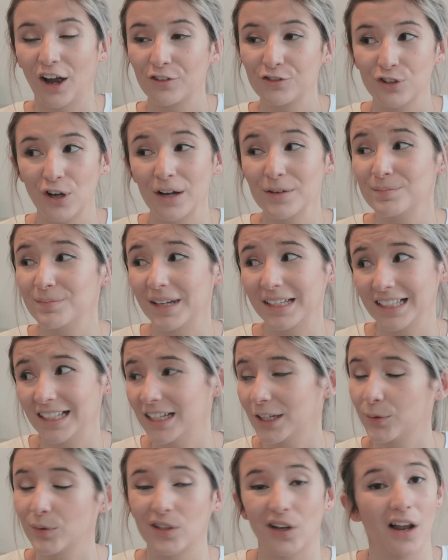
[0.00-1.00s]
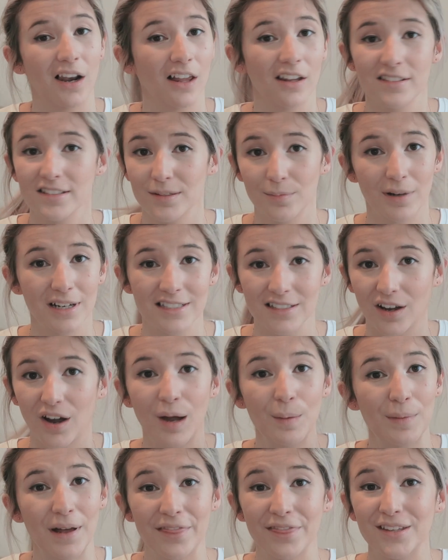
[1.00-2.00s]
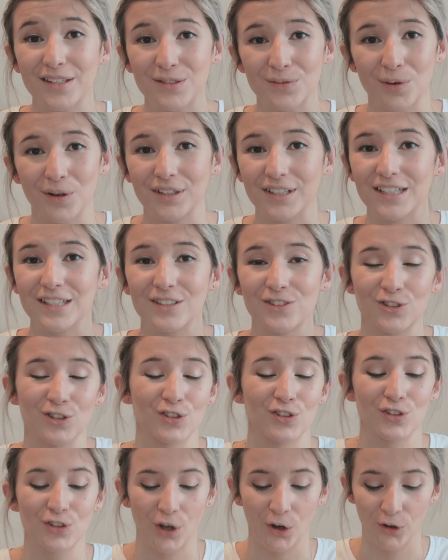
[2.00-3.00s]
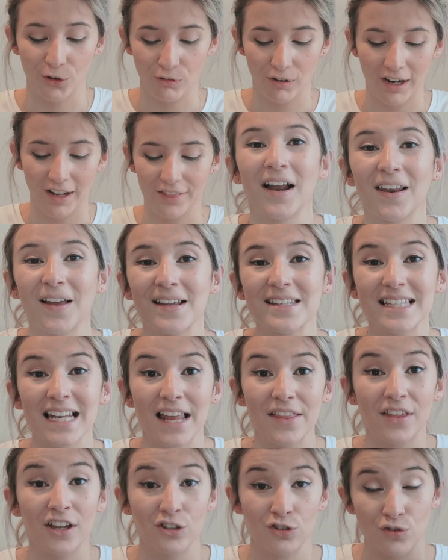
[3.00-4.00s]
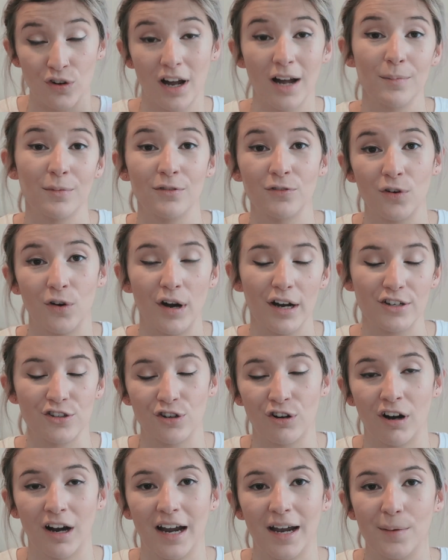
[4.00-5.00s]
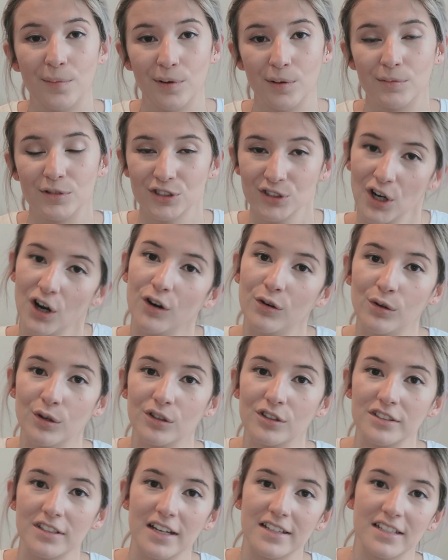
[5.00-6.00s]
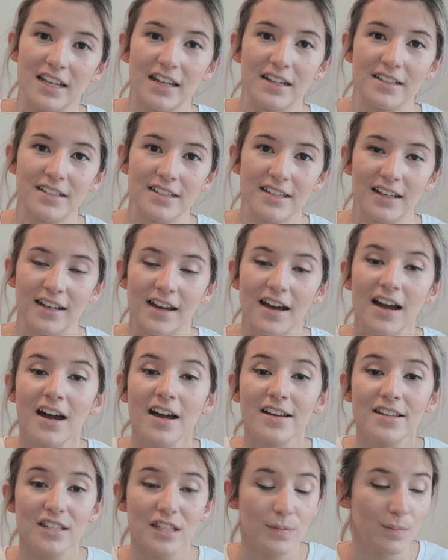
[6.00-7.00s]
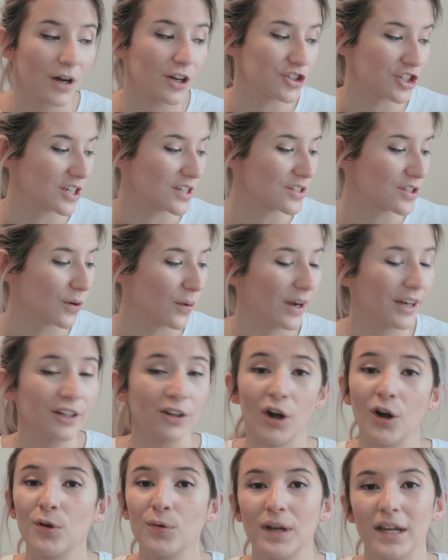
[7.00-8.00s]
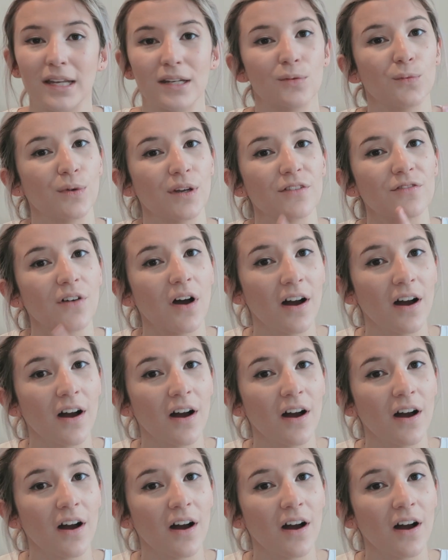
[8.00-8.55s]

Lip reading: I've tried many liquid eyeliners in my time, and this one is just so great. I like to let that dry before I try and put mascara on because I tend to smudge it, so I go in with